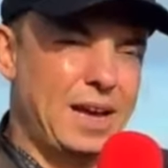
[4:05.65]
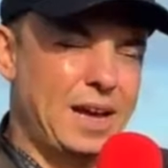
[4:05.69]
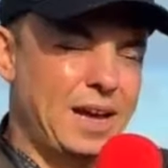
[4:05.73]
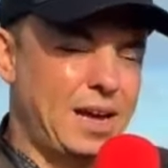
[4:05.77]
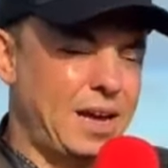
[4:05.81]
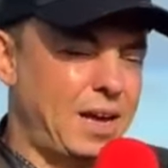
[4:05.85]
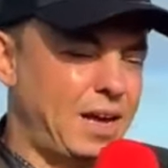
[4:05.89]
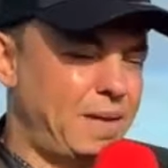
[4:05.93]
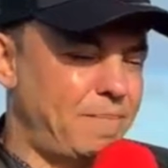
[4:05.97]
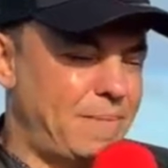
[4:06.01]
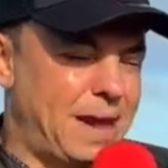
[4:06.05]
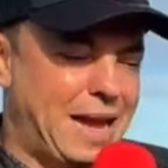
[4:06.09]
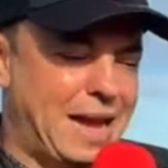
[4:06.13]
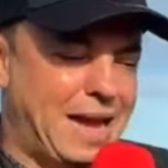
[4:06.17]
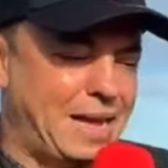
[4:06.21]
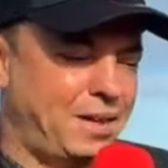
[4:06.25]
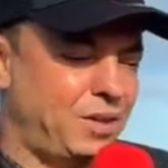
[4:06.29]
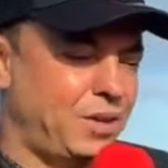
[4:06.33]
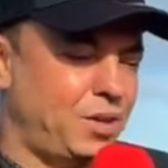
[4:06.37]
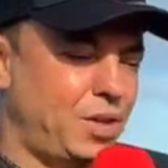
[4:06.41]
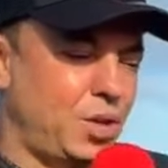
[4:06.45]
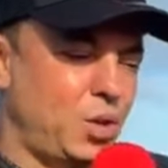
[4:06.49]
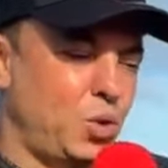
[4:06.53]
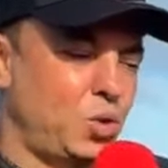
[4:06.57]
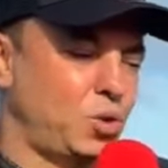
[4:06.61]

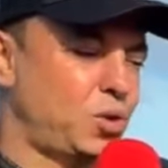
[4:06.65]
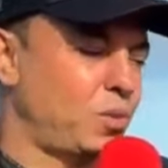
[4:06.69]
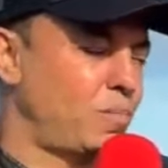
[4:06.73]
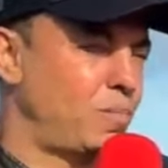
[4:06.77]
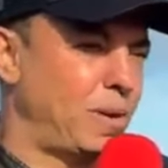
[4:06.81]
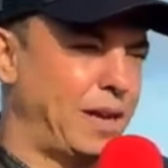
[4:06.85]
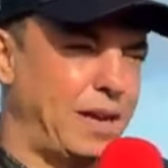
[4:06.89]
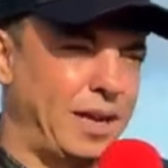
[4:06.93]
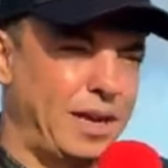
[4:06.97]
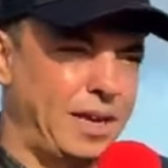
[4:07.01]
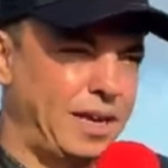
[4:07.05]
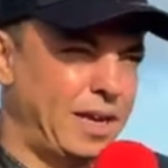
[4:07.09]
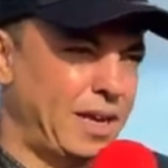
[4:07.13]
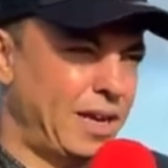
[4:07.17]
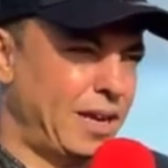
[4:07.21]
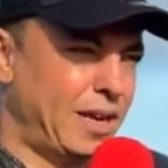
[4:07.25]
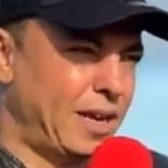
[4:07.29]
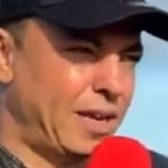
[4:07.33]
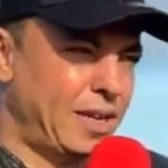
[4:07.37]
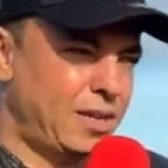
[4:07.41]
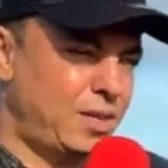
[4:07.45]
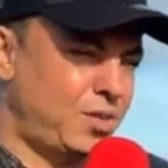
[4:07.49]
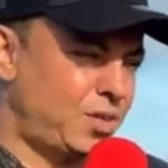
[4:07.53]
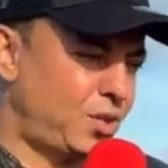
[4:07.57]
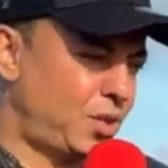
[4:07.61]
and use me
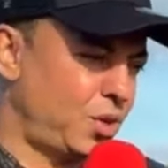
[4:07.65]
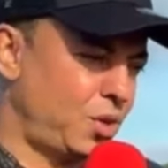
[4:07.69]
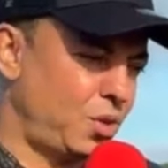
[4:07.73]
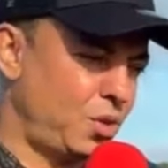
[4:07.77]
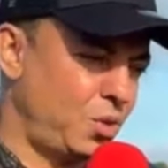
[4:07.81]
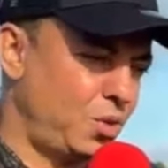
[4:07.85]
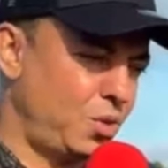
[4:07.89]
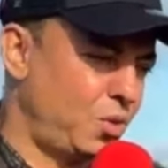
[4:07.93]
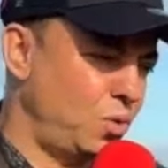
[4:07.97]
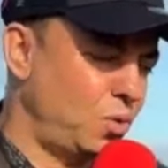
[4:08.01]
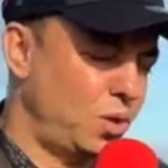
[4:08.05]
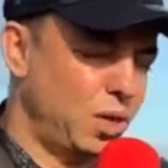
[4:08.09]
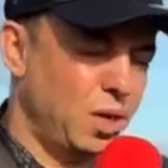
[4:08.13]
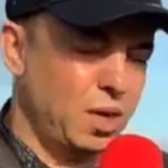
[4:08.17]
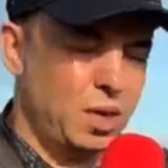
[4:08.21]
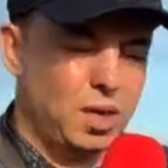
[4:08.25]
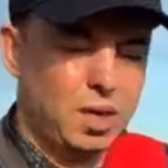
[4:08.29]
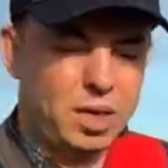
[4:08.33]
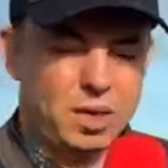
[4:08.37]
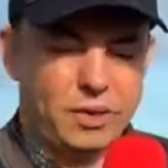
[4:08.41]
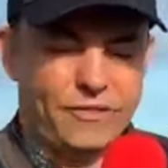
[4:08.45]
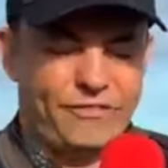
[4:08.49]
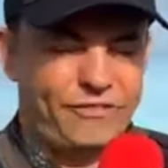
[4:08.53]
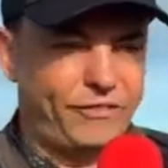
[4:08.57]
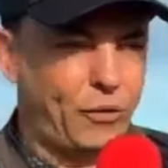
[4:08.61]
to
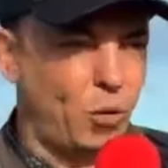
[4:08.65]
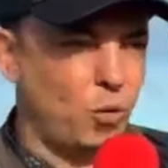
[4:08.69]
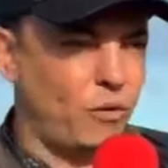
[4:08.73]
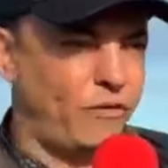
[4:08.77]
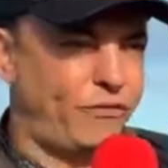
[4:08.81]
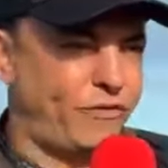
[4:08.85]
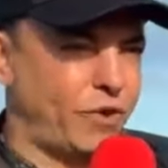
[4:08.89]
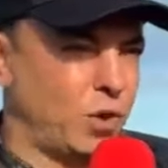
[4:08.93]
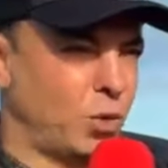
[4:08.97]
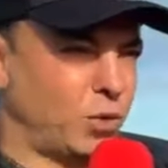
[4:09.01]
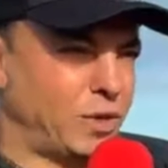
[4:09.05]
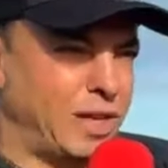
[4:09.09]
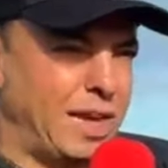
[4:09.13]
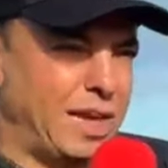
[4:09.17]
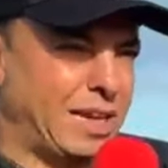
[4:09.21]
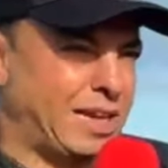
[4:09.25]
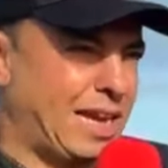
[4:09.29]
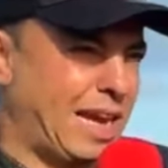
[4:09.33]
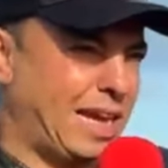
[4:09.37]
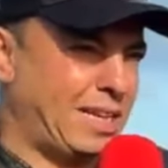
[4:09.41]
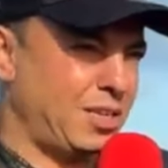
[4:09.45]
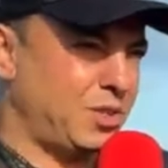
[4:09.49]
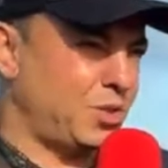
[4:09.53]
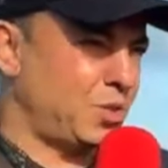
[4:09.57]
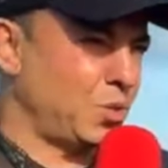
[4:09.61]
fulfil their
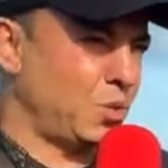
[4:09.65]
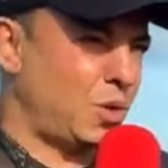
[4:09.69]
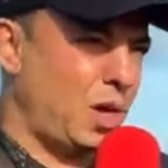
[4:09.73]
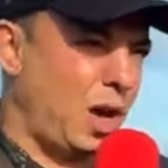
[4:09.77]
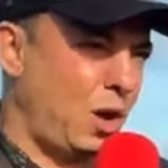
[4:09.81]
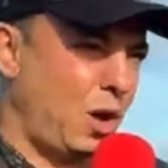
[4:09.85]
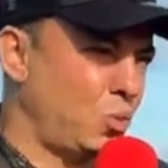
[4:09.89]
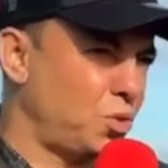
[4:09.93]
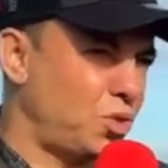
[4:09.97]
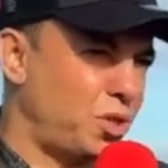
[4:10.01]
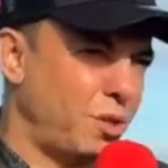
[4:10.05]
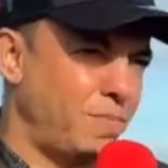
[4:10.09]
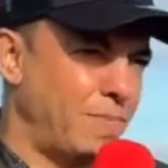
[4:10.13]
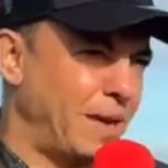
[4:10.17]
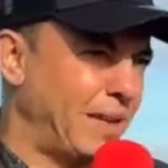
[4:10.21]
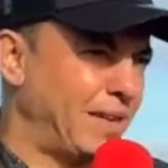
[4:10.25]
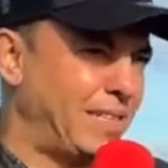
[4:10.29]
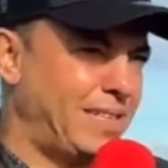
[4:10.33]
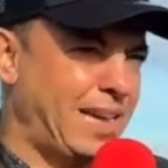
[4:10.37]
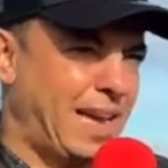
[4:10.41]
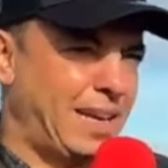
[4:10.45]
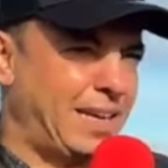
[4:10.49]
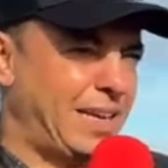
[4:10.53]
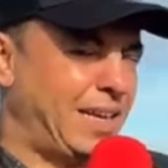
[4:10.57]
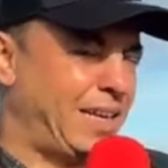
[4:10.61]
cancel culture
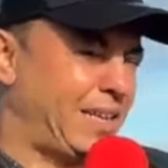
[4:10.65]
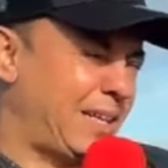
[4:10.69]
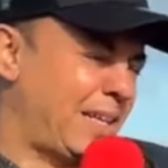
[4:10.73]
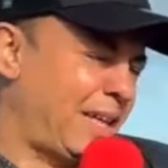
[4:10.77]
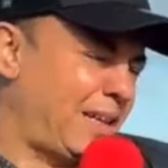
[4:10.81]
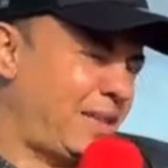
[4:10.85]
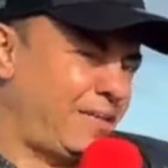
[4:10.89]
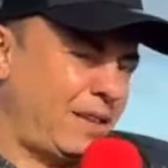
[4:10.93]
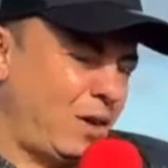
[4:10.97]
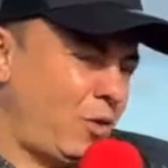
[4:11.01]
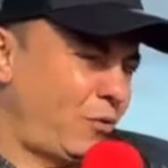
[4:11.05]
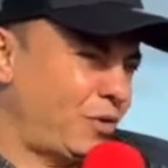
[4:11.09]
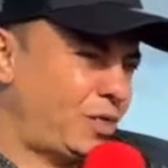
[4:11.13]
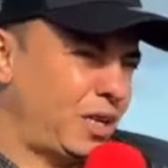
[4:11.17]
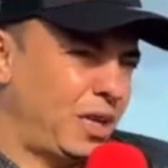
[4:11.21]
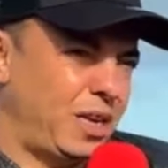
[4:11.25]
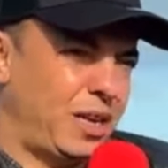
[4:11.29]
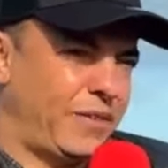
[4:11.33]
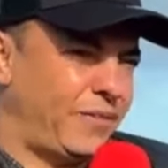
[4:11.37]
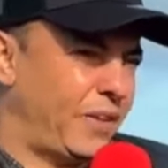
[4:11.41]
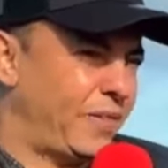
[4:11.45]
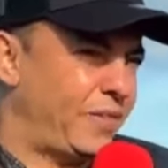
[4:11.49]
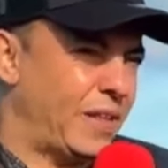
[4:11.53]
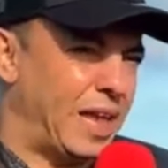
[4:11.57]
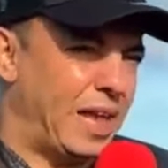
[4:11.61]
mentality that they obviously
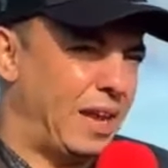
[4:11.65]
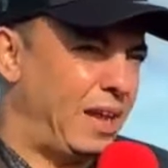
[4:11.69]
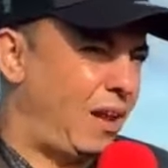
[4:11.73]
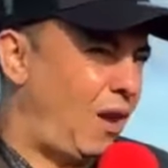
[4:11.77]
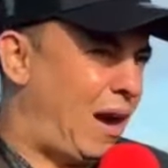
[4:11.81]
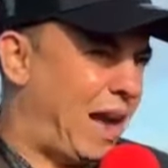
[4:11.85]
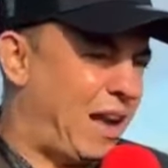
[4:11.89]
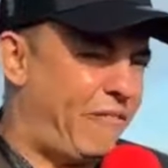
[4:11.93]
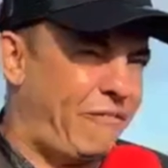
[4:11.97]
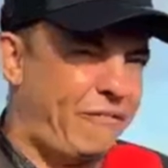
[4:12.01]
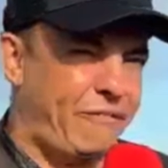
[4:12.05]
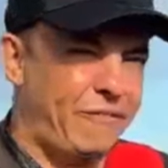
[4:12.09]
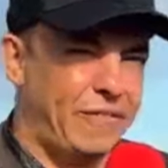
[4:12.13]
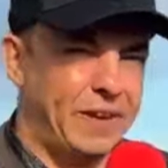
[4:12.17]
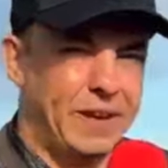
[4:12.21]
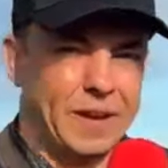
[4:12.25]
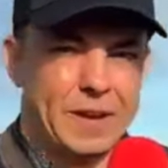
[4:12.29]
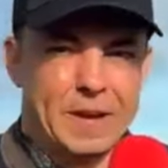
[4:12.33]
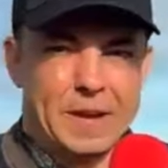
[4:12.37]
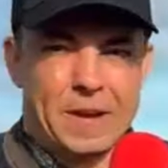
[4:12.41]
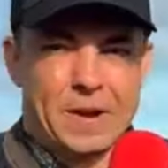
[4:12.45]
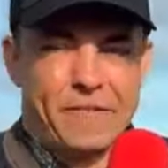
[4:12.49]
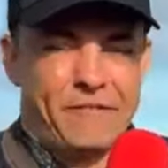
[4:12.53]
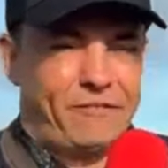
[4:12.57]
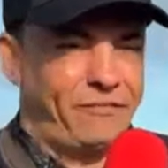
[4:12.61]
live in their life.
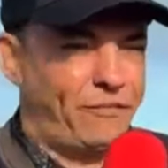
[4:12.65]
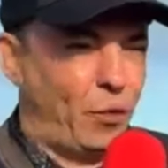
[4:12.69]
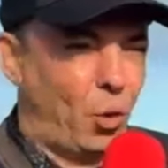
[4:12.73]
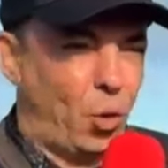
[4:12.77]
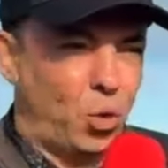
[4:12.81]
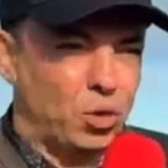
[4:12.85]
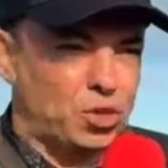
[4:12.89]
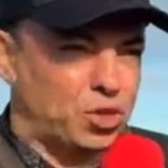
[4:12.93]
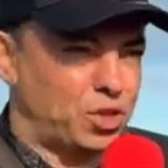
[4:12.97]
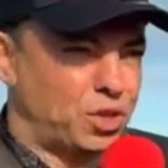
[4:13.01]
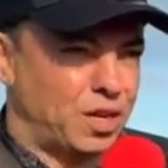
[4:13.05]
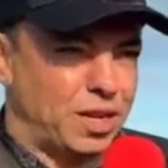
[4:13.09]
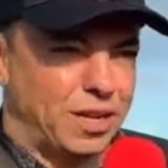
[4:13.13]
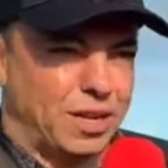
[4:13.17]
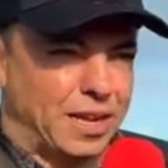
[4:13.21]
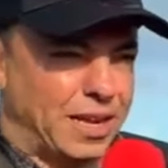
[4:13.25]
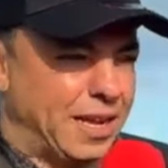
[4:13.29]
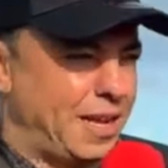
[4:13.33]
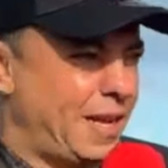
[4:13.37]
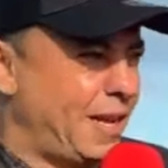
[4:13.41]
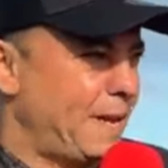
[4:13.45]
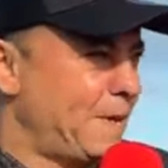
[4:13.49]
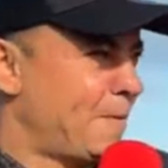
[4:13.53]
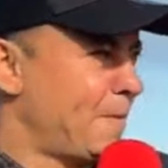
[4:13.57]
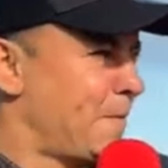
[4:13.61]

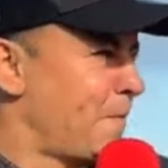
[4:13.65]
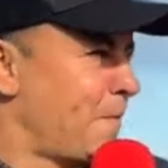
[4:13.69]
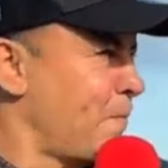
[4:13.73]
Fortunately,